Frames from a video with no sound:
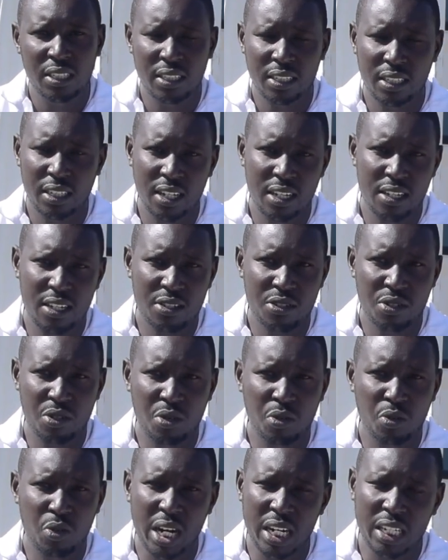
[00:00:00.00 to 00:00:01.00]
Yeah, so
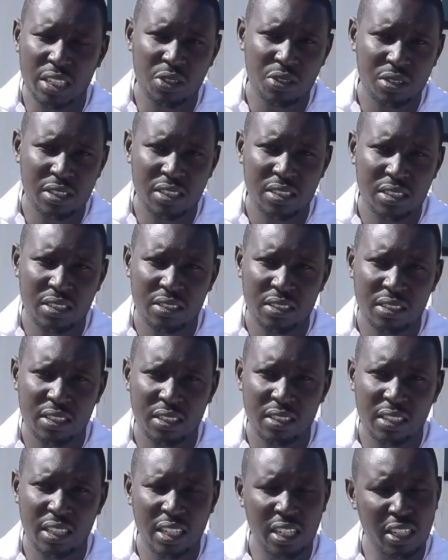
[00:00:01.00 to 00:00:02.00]
why not?
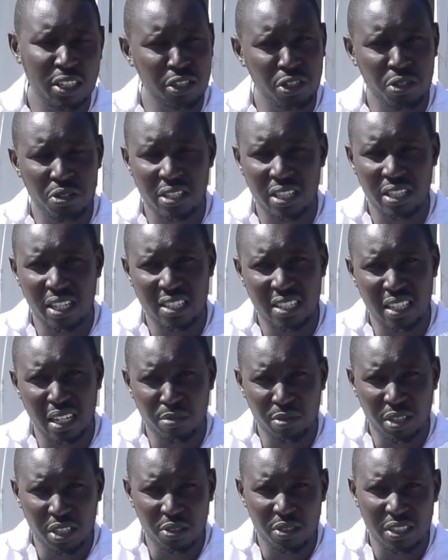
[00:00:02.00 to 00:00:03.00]
They use the
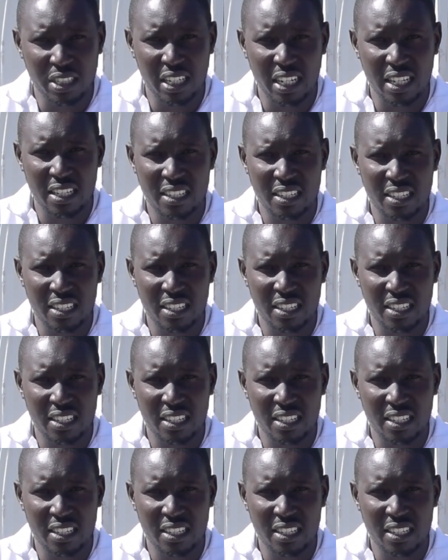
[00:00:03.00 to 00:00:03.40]
same nutrients,